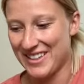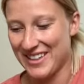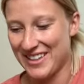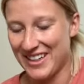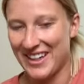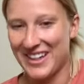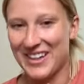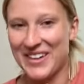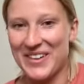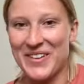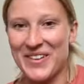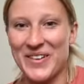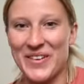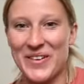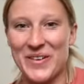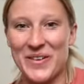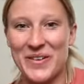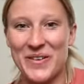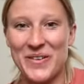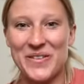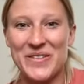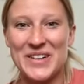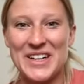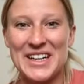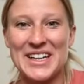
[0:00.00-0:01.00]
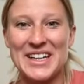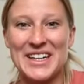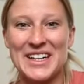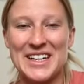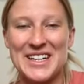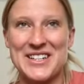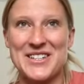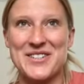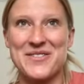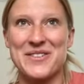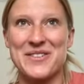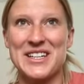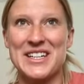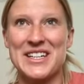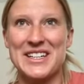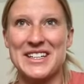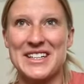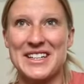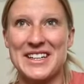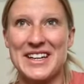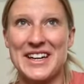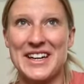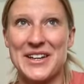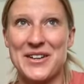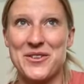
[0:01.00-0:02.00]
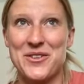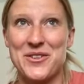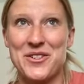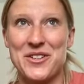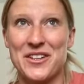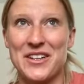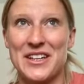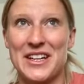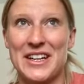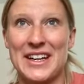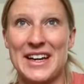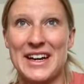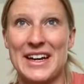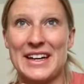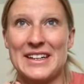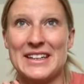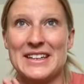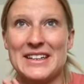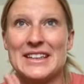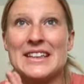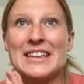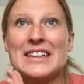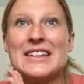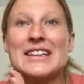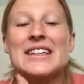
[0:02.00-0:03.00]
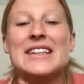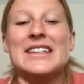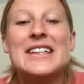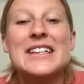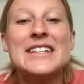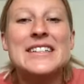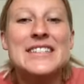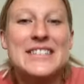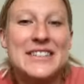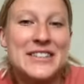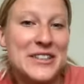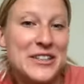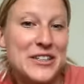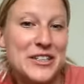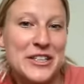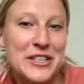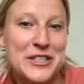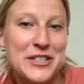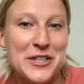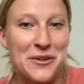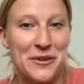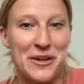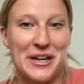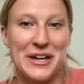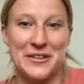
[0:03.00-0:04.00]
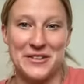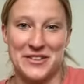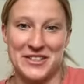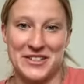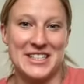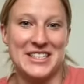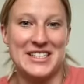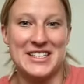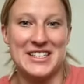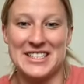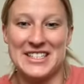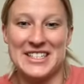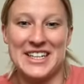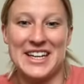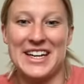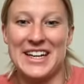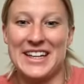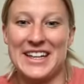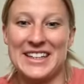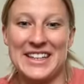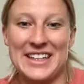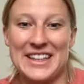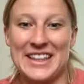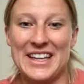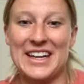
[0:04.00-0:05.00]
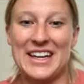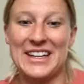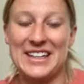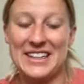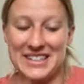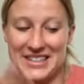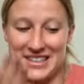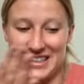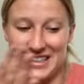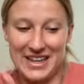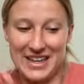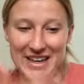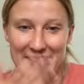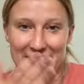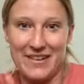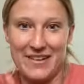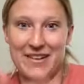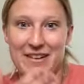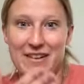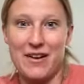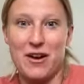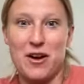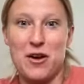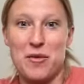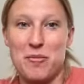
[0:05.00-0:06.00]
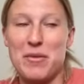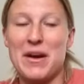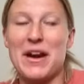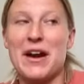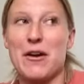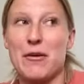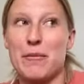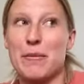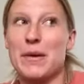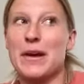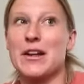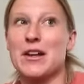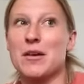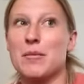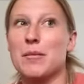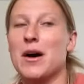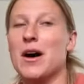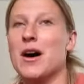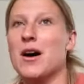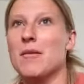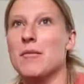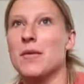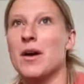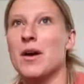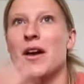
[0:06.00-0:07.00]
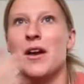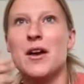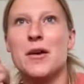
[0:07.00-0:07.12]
like, oh my gosh, we need to get you to like at least 32 ounces a day. Like, that is like our bare minimum.